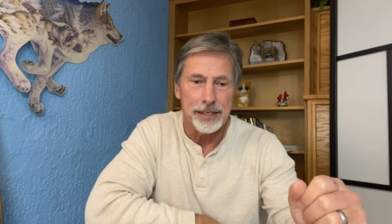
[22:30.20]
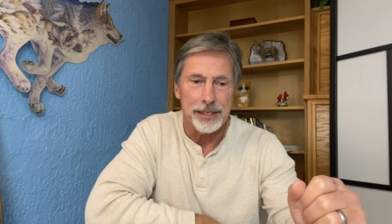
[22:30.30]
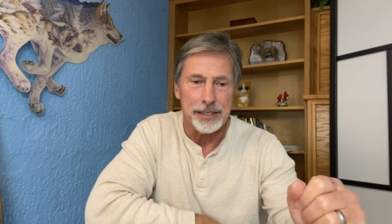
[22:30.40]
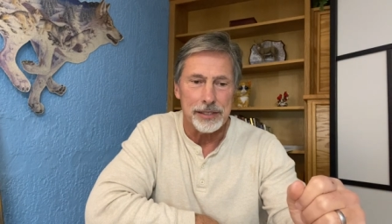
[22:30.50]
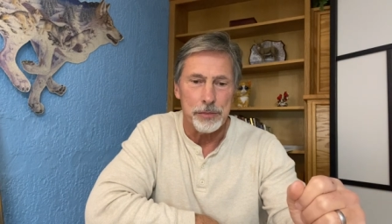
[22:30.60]

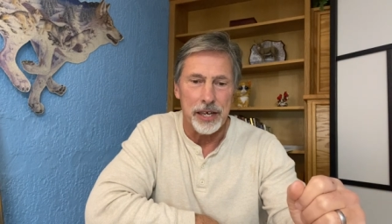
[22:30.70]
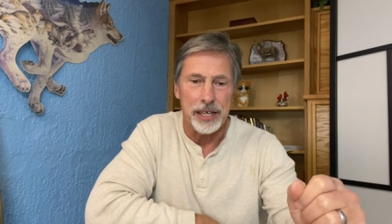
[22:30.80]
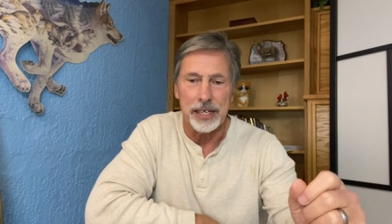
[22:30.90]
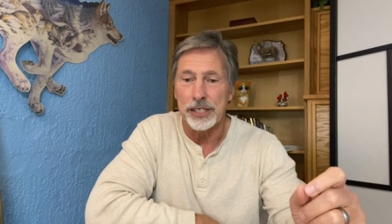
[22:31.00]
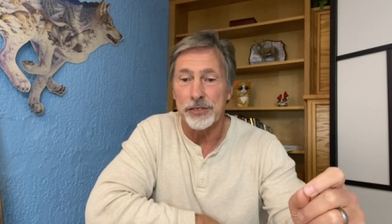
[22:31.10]
that's about
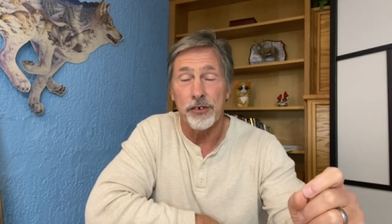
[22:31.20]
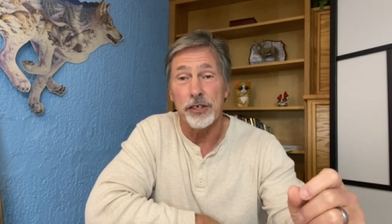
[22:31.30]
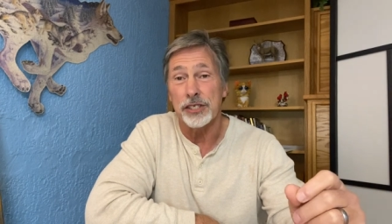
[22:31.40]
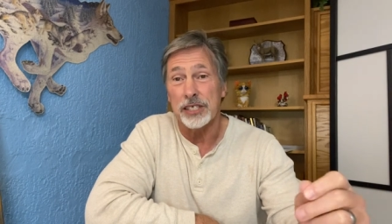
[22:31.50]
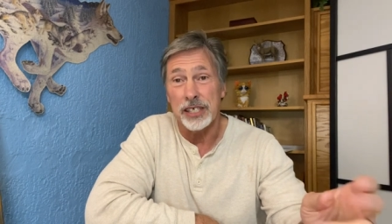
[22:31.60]
it. As far
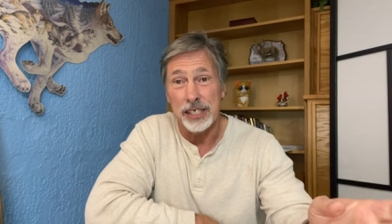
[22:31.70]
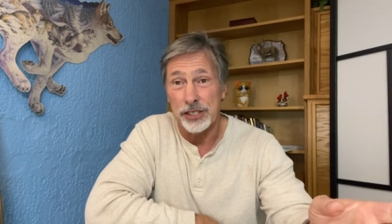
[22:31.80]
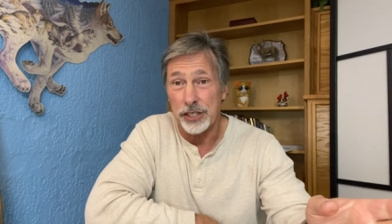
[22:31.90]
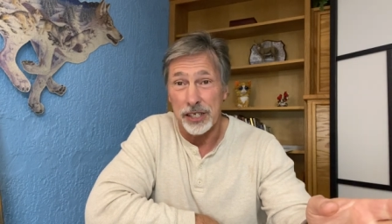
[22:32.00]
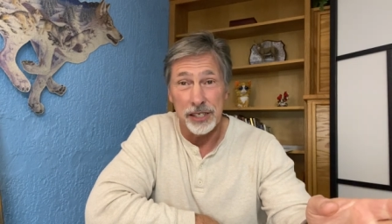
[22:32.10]
as
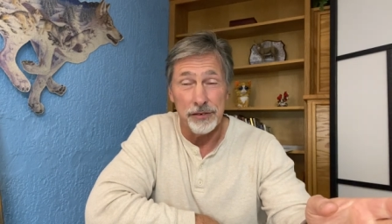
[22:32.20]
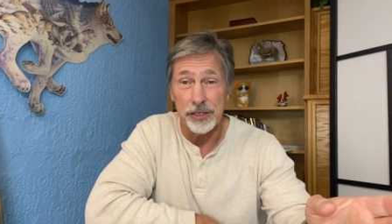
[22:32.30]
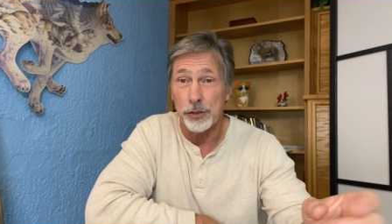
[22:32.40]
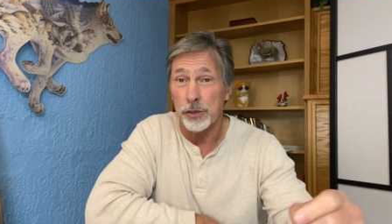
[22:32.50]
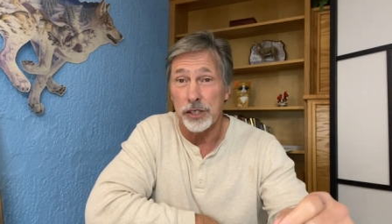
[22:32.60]
each
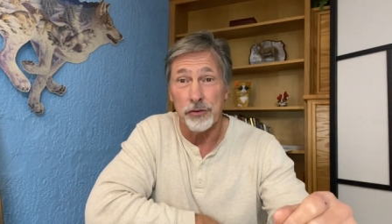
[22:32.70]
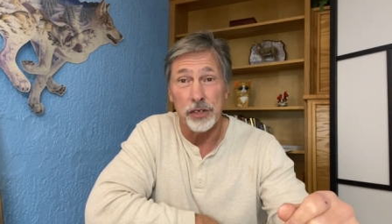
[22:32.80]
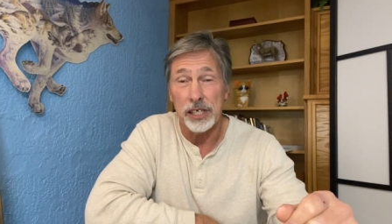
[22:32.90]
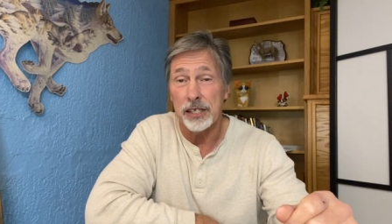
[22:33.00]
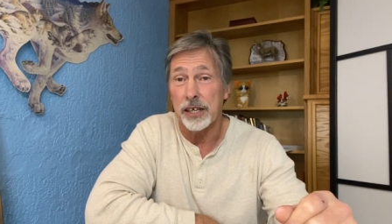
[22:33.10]
individual
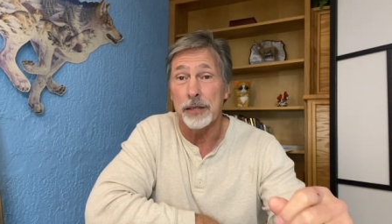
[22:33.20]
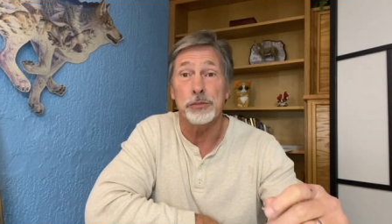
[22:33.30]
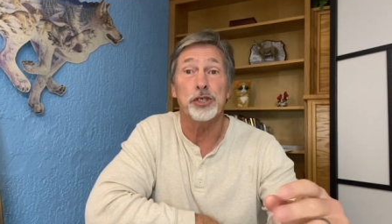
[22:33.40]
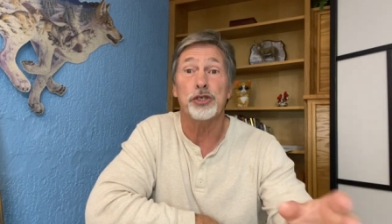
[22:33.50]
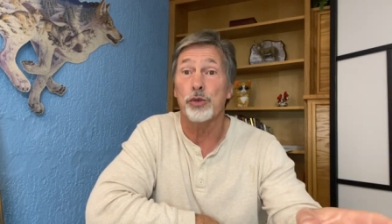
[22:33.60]
ingredient, I'm
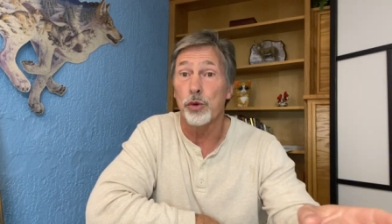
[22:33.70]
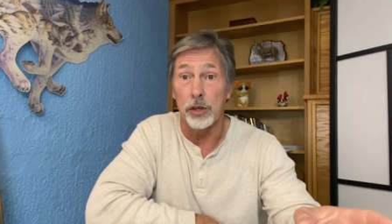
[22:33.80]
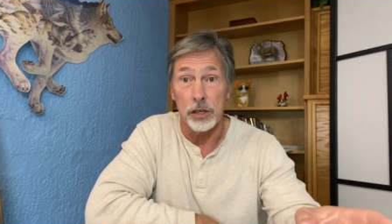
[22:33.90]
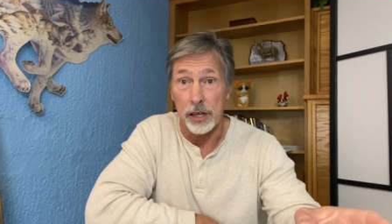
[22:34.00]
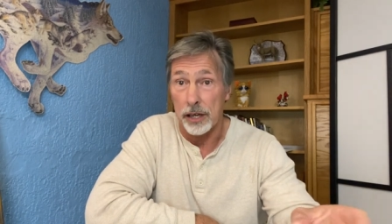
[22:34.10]

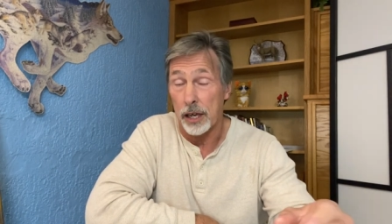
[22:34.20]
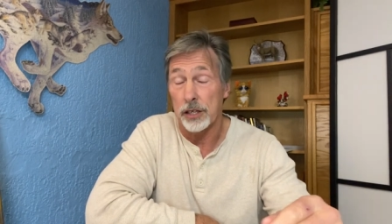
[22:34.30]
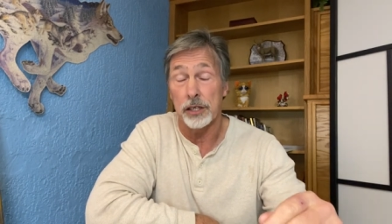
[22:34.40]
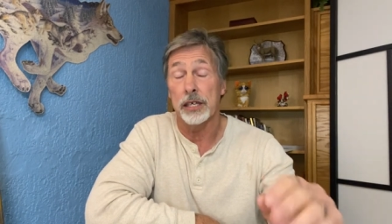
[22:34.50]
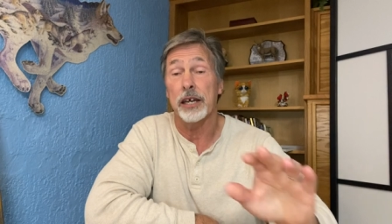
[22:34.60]
sure I, I
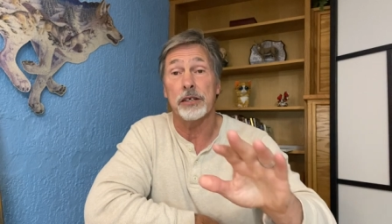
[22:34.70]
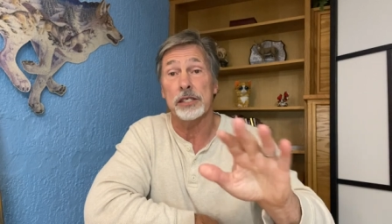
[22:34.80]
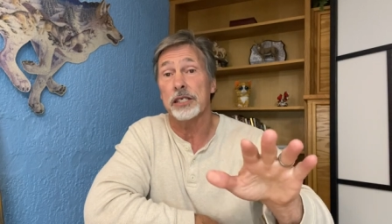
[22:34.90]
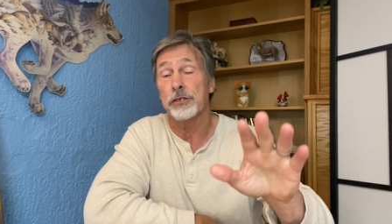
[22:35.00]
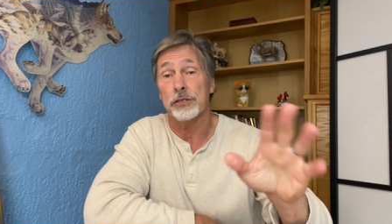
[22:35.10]
could
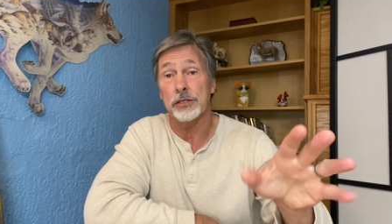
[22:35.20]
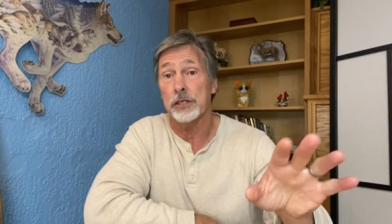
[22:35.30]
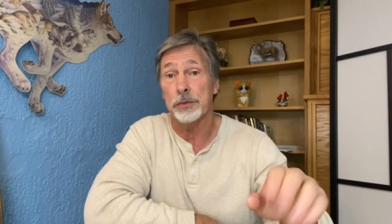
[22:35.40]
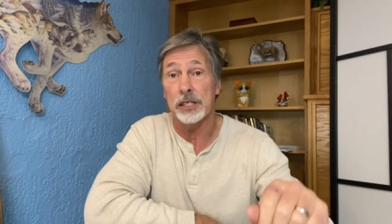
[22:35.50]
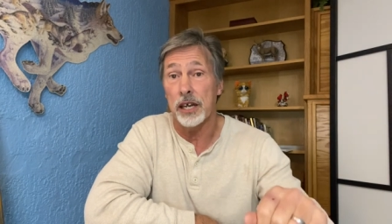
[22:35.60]
guarantee you there's going to
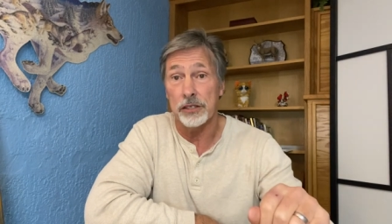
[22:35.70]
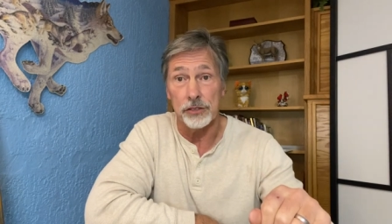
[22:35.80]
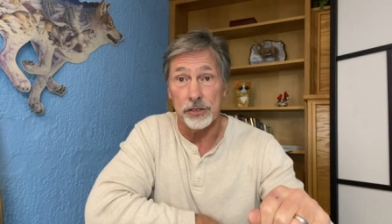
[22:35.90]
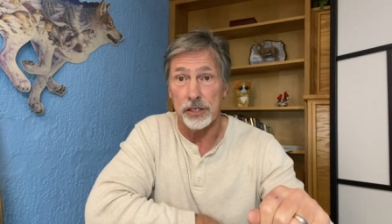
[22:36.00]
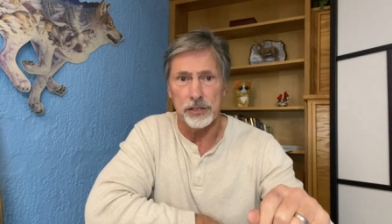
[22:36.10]
be
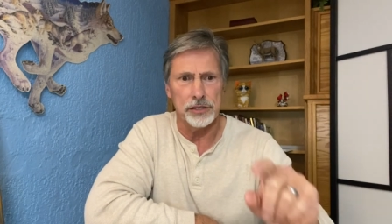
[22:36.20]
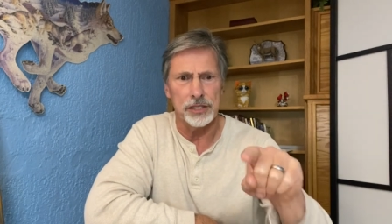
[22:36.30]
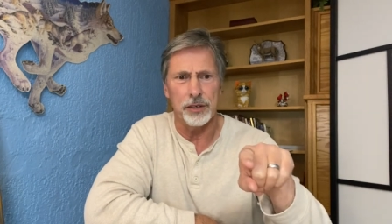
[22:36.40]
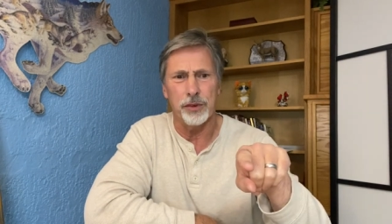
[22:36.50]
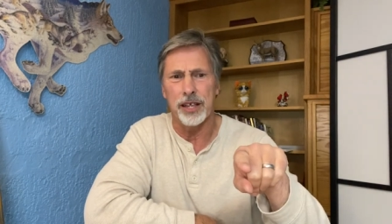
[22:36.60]
doctors that are going to
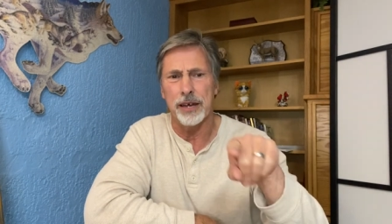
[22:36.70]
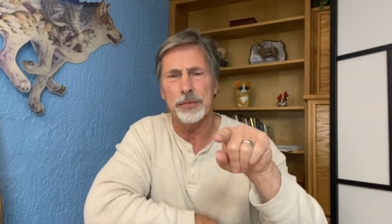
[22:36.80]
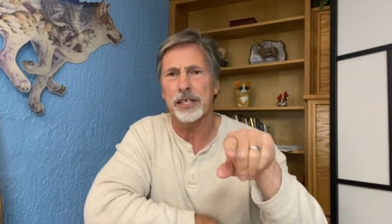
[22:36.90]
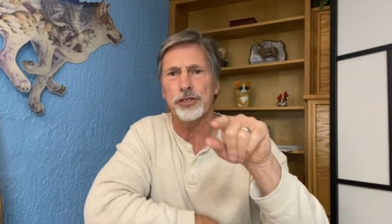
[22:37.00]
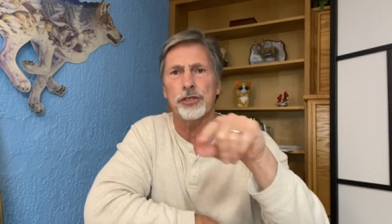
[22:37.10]
say, well, I'm
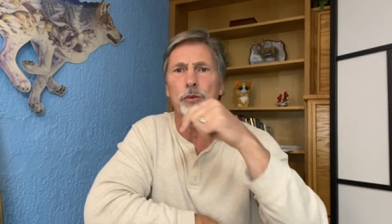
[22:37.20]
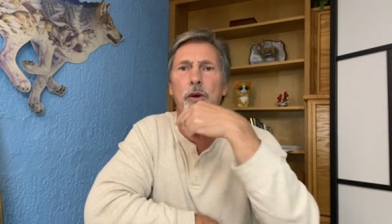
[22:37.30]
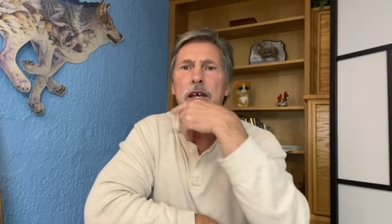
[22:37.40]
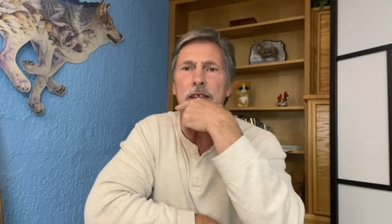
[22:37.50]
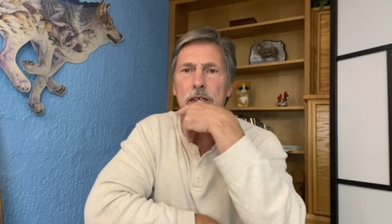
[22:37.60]
not sure
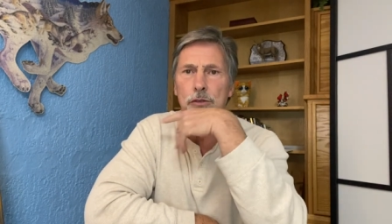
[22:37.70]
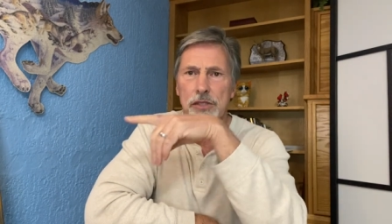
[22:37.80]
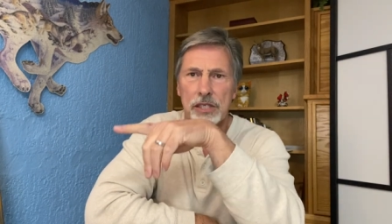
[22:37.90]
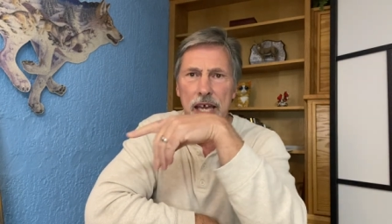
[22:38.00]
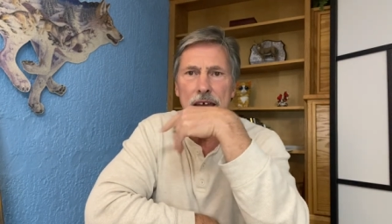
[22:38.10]
why they use
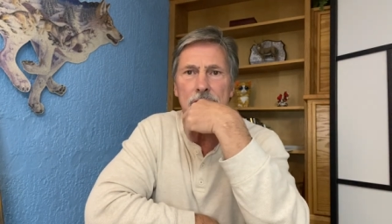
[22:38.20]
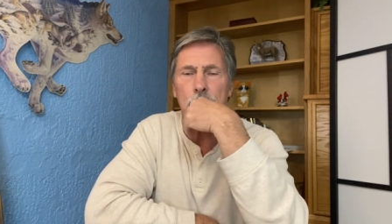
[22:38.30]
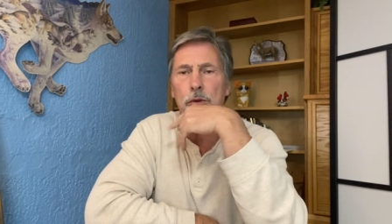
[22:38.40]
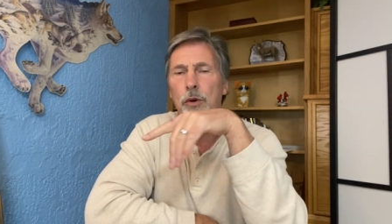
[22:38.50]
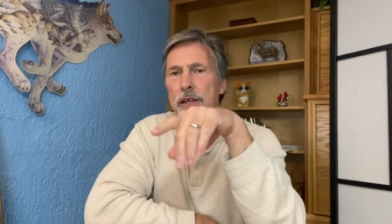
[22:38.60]
that
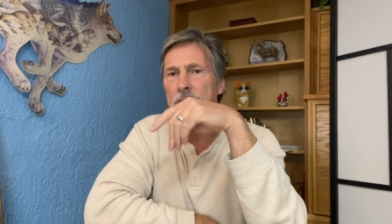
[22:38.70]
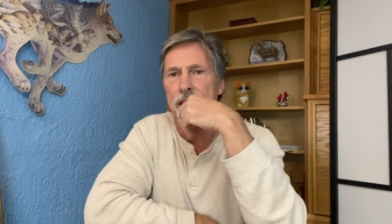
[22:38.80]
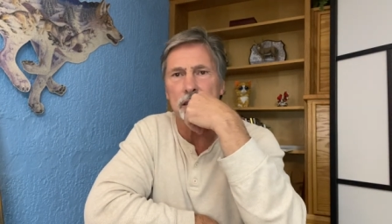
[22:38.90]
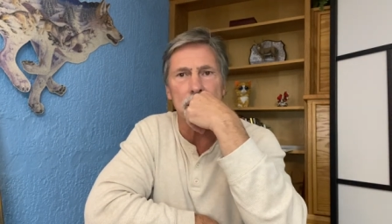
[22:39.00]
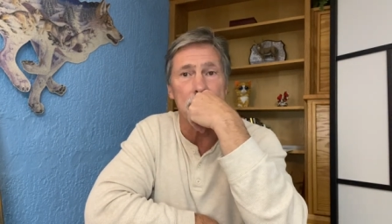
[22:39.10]
or why
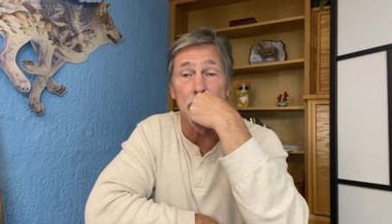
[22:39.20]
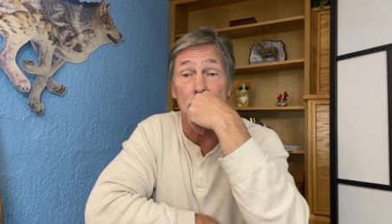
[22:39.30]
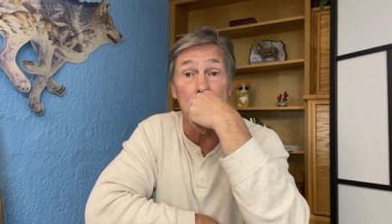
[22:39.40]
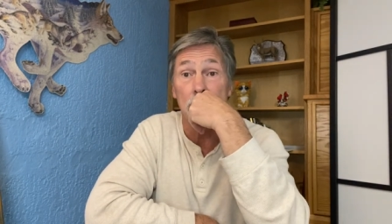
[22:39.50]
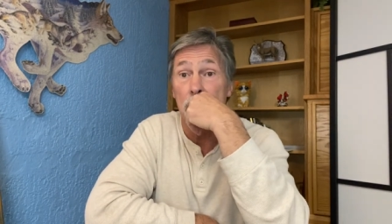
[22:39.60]
that's in there,